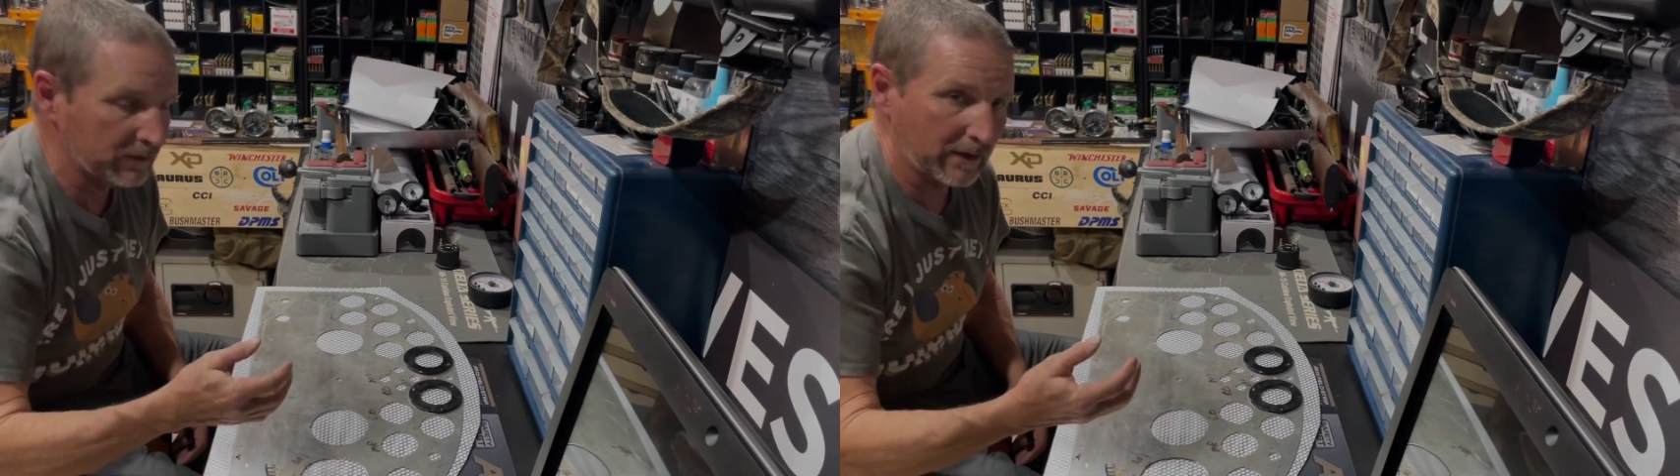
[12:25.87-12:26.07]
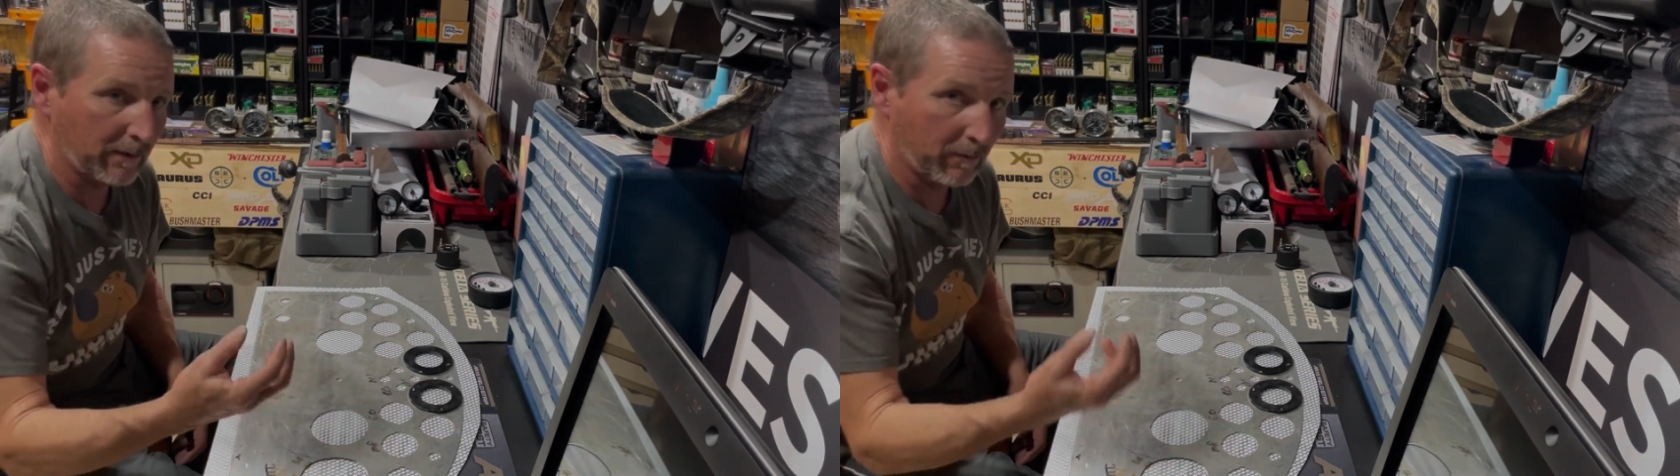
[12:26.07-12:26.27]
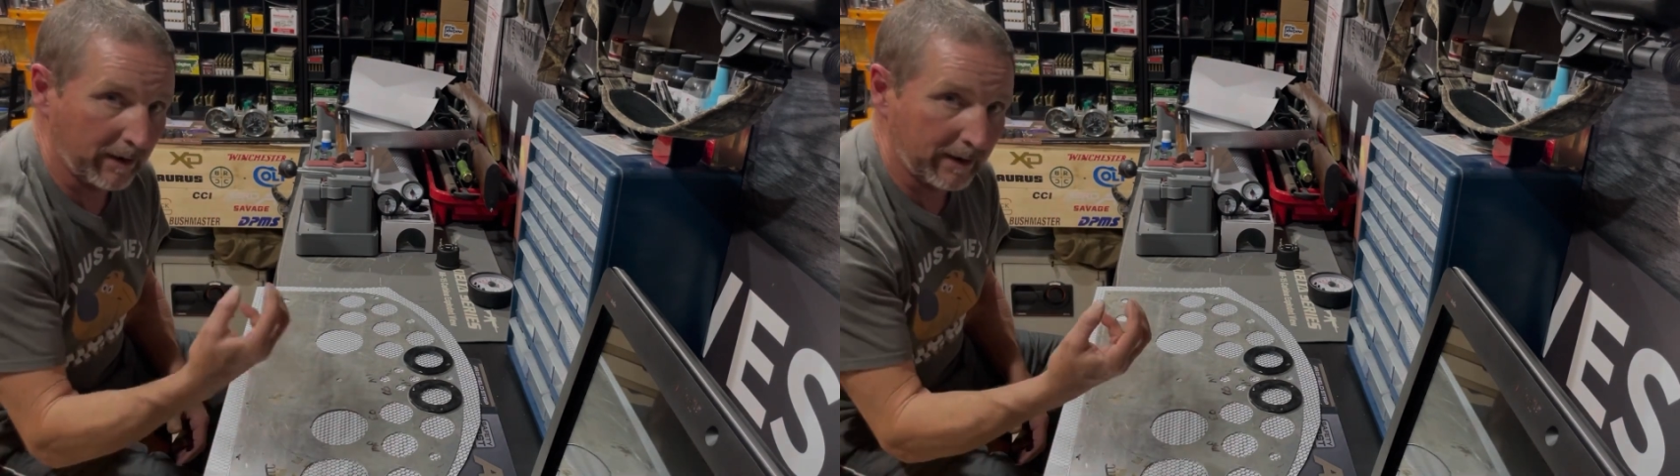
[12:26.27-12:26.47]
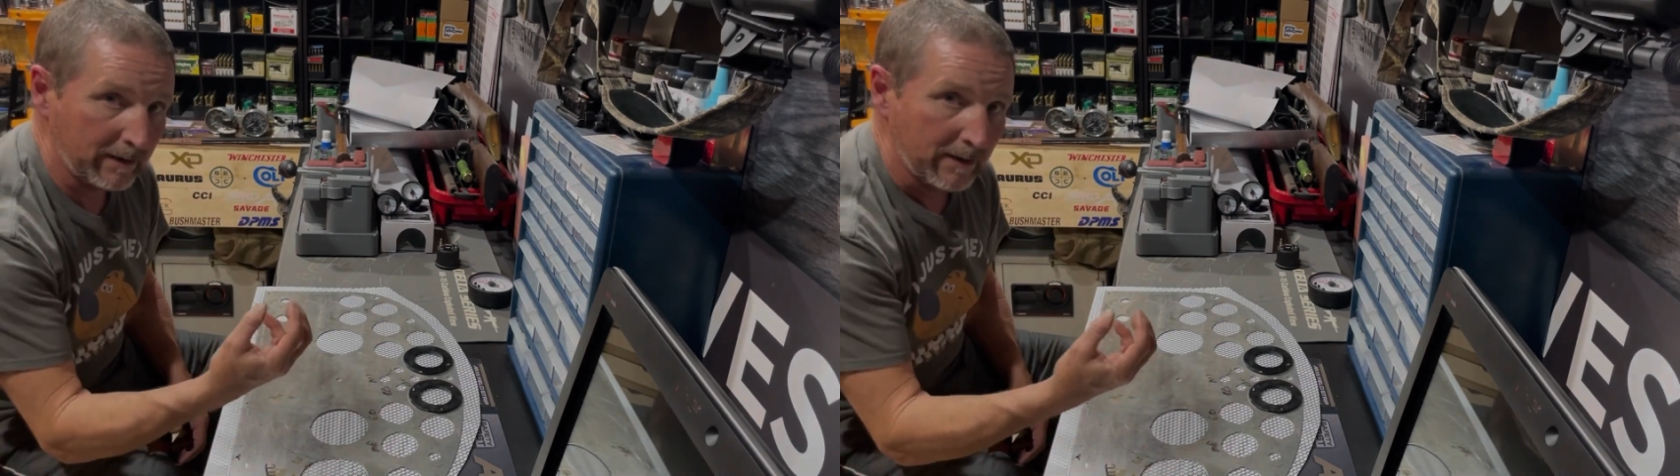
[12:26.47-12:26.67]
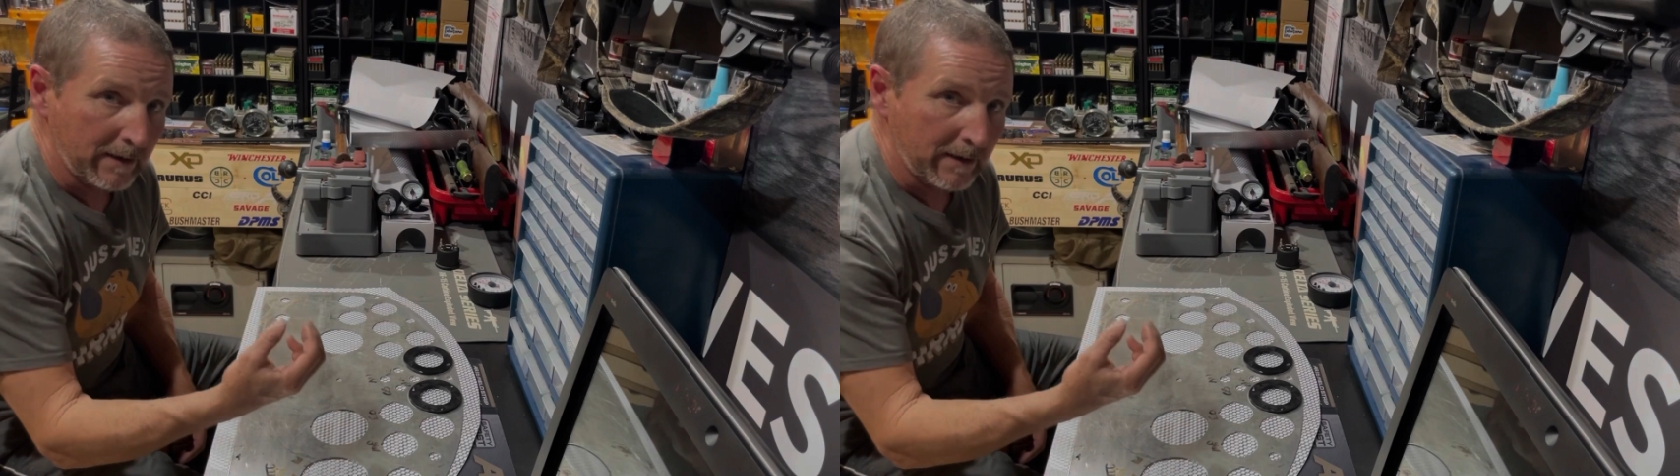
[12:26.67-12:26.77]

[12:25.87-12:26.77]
That way